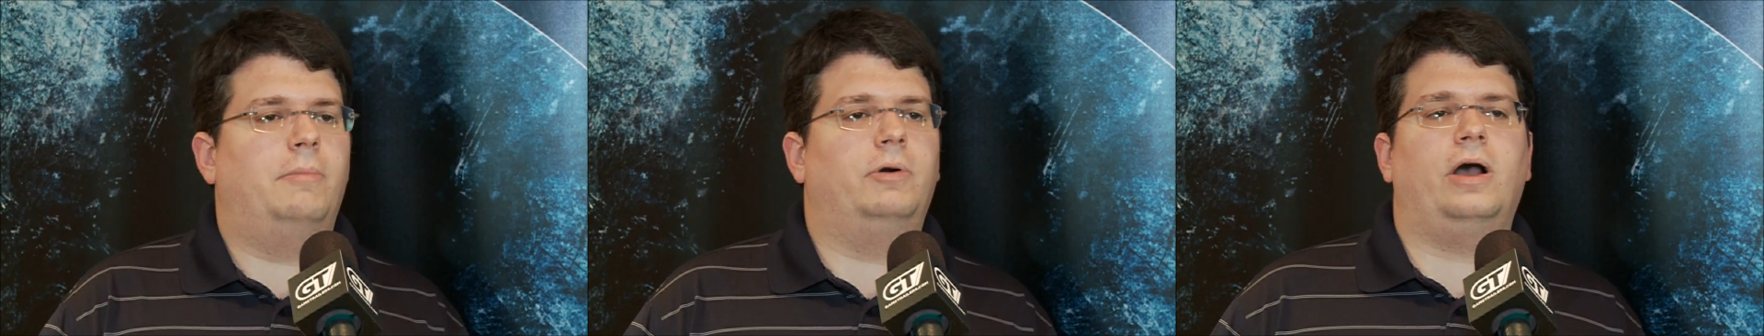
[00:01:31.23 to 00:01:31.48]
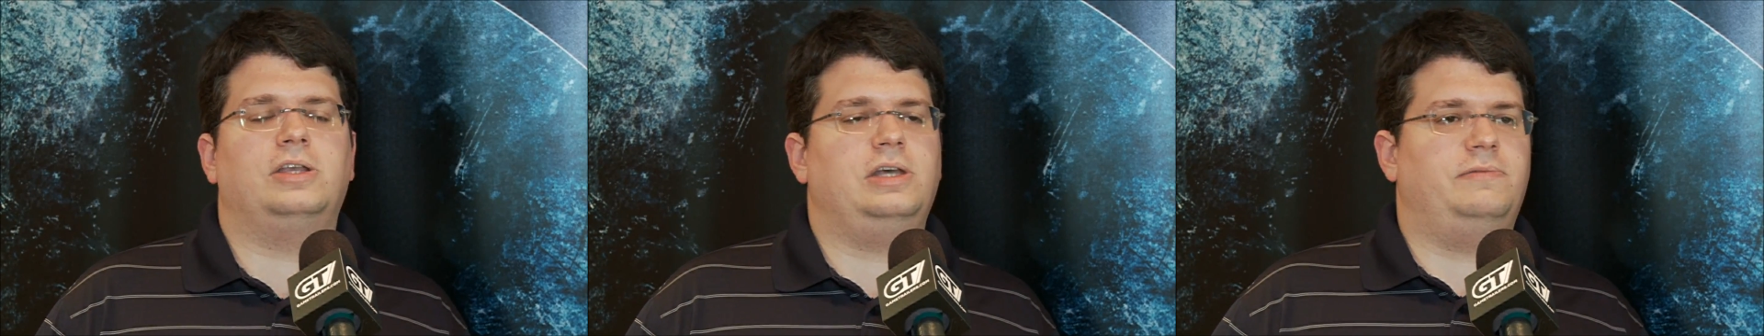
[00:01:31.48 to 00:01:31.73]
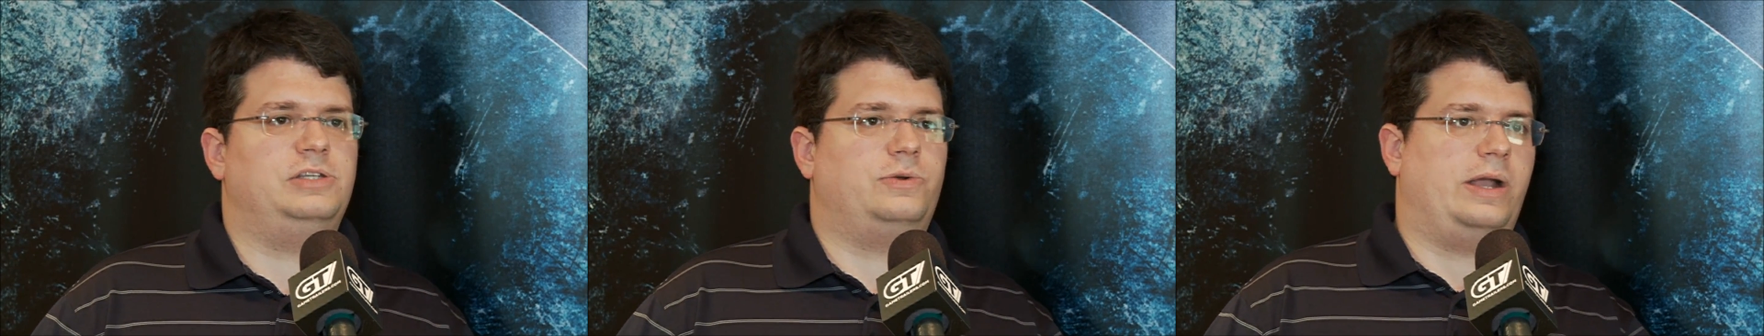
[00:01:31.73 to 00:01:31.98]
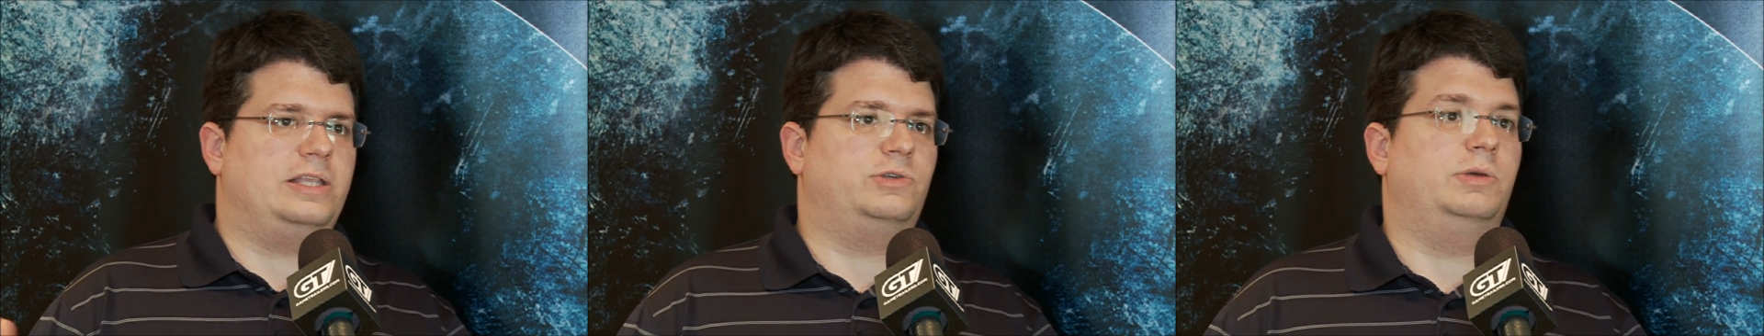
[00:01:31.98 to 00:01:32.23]
But we also have these
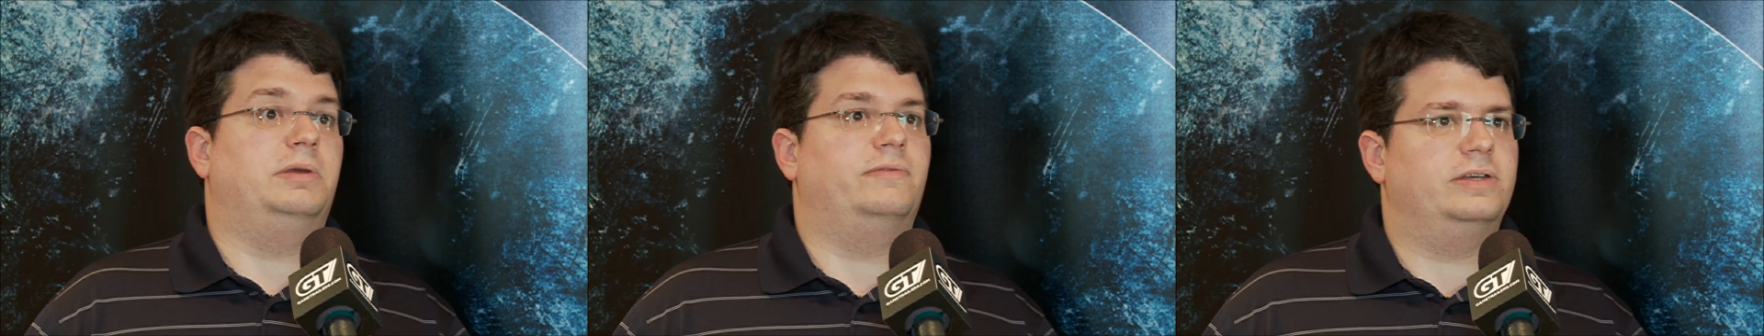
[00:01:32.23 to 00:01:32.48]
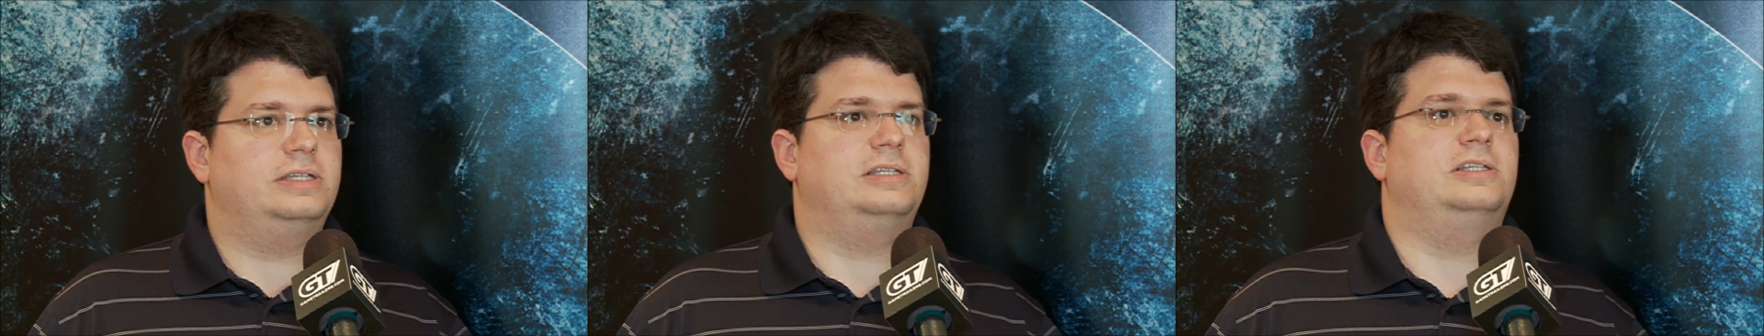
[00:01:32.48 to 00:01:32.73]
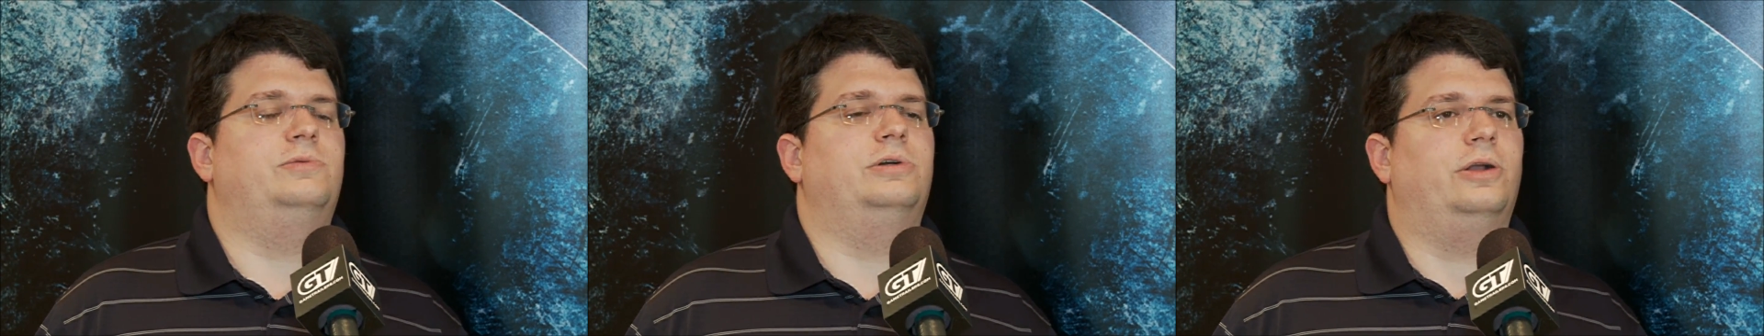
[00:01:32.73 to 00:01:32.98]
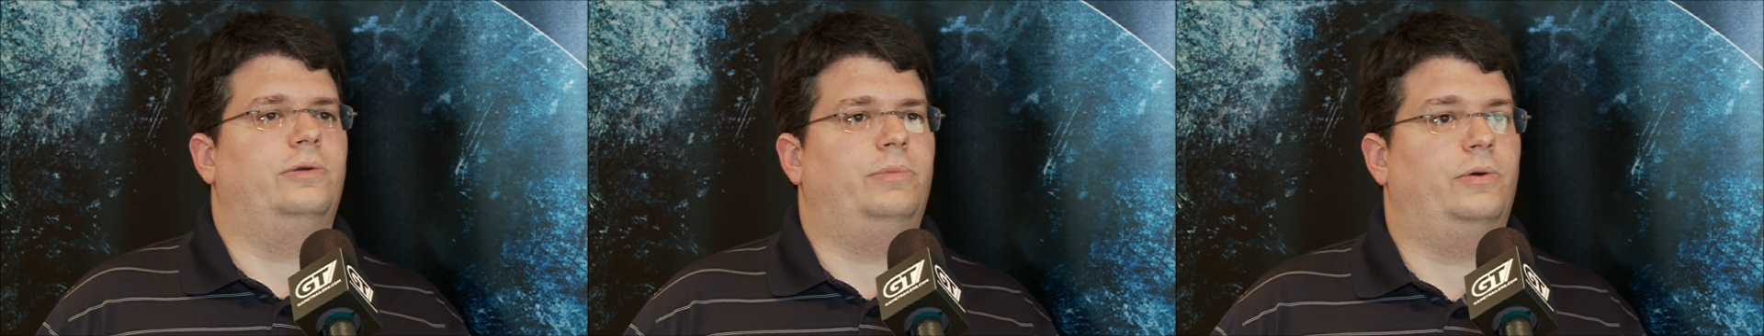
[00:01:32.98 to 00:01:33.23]
great sweeping vistas where
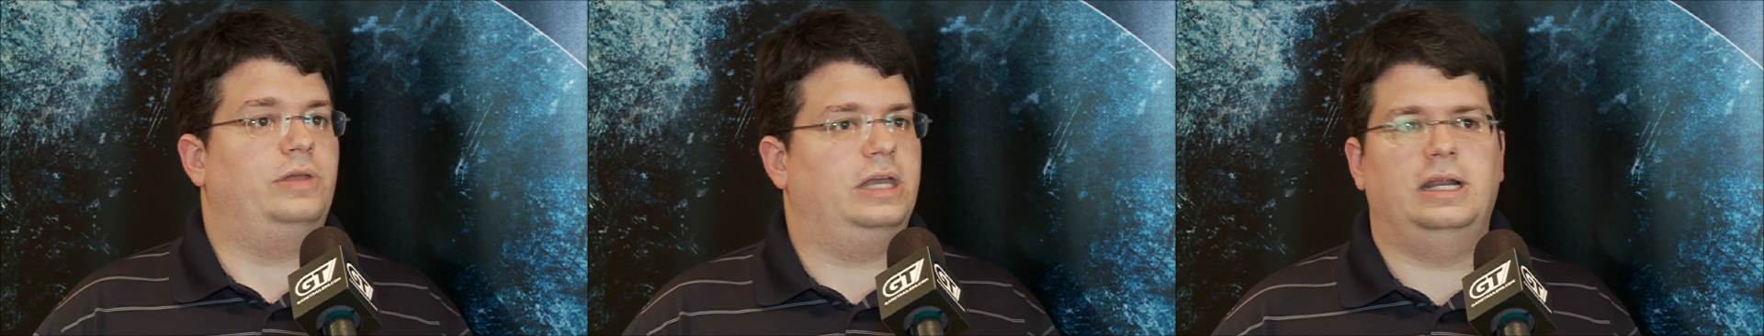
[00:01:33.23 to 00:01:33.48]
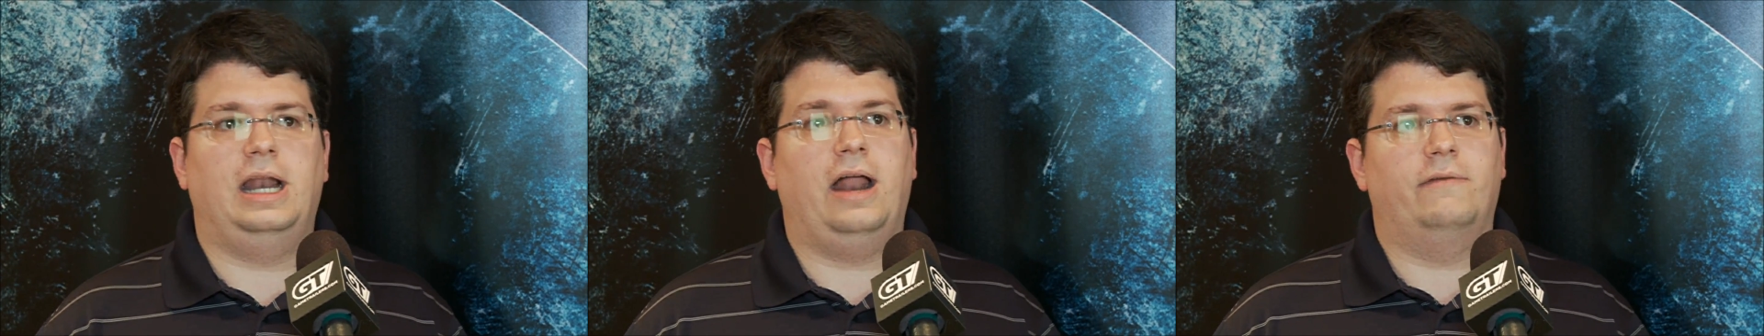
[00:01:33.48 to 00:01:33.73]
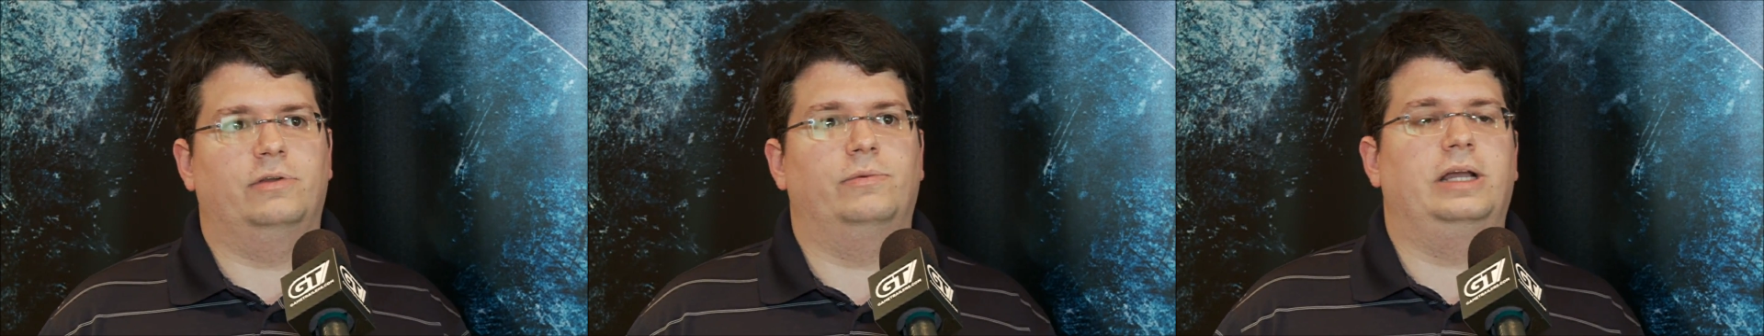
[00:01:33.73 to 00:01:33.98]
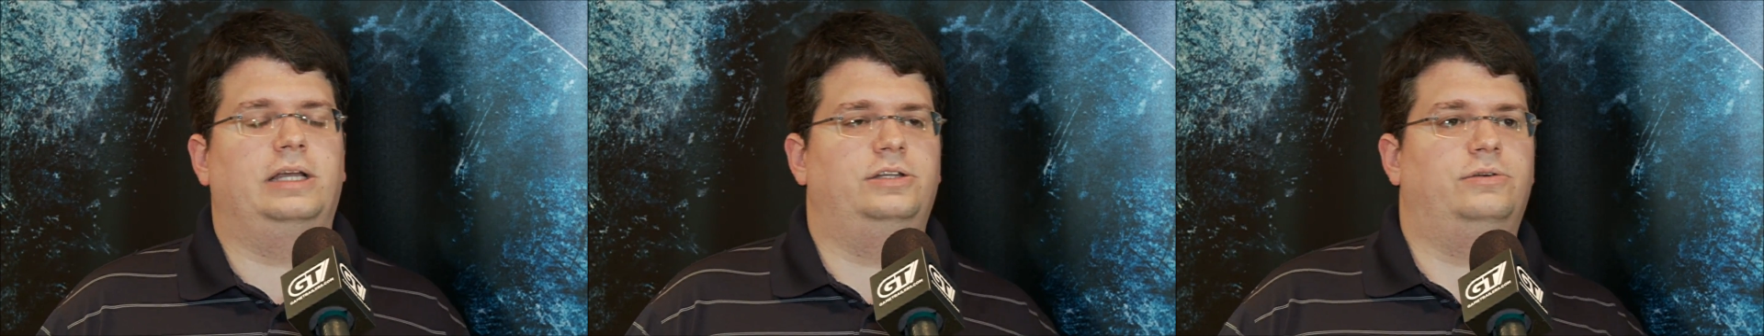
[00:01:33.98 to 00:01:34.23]
you're both in and out of the
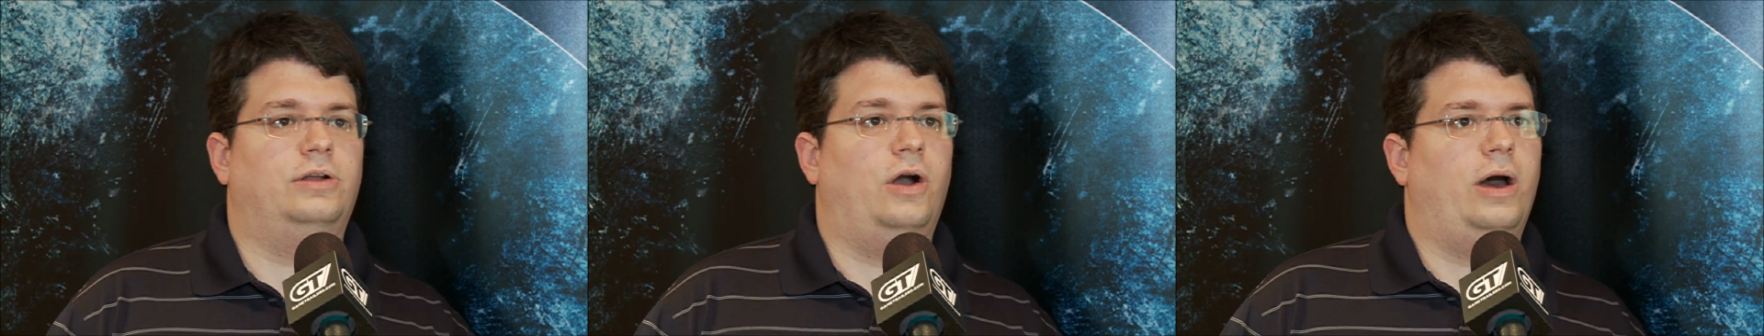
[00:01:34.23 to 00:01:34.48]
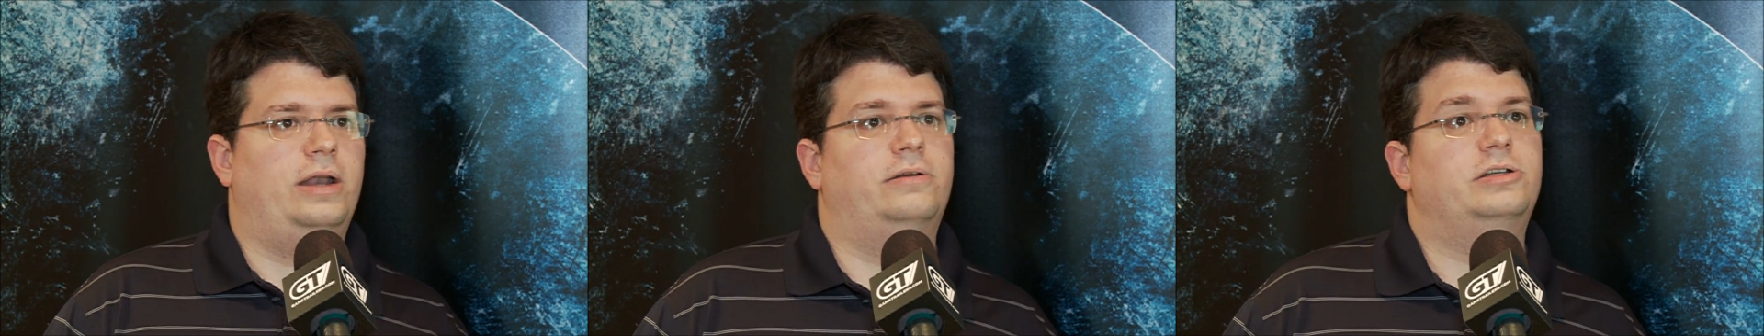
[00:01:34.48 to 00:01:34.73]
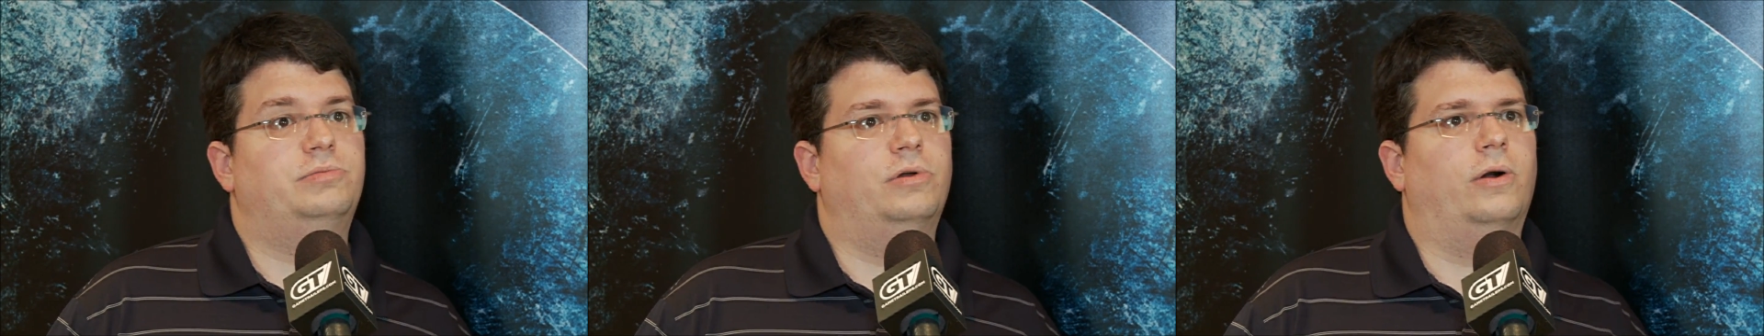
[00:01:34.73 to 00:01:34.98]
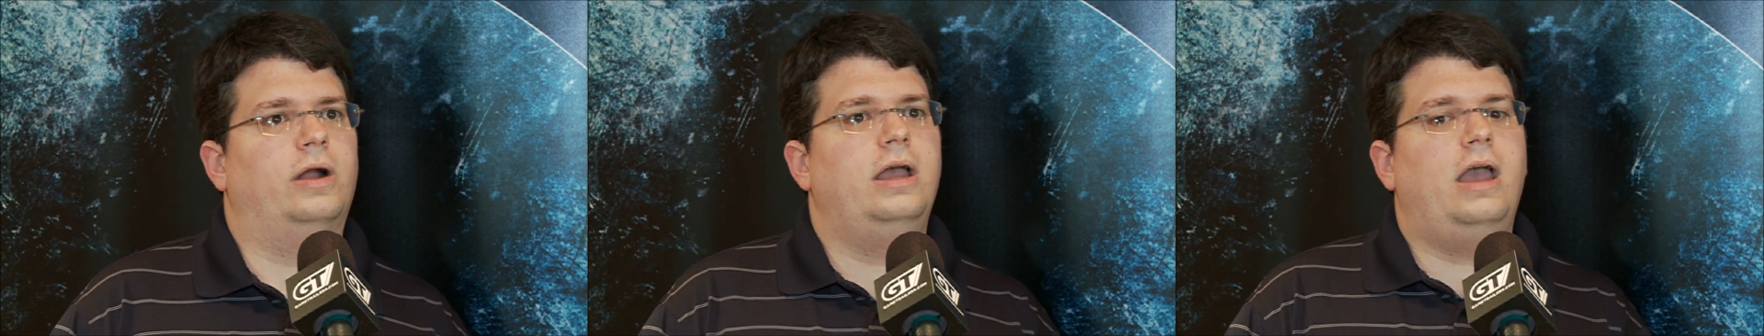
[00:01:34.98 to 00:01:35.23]
rig and you can go out and
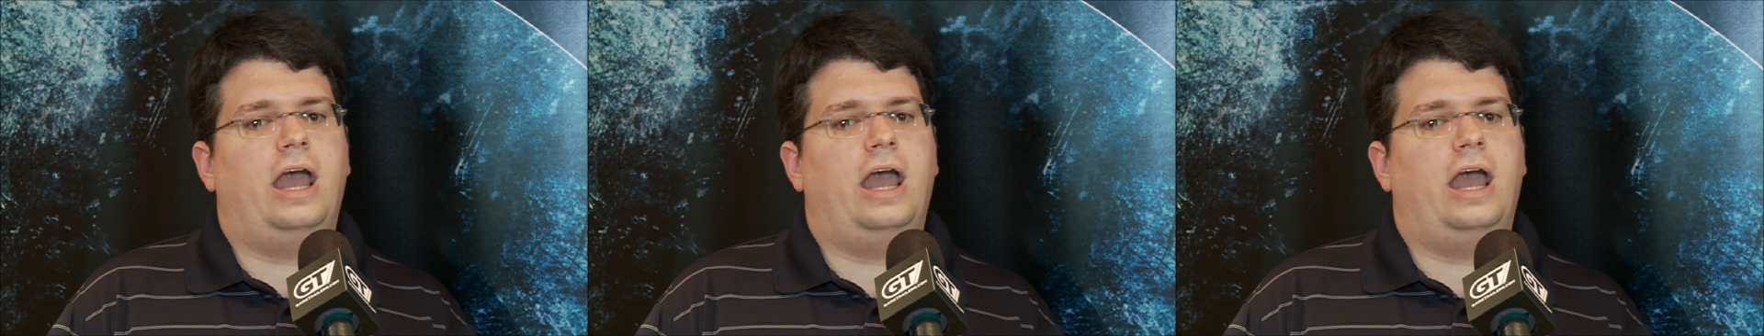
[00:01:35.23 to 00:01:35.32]
explore.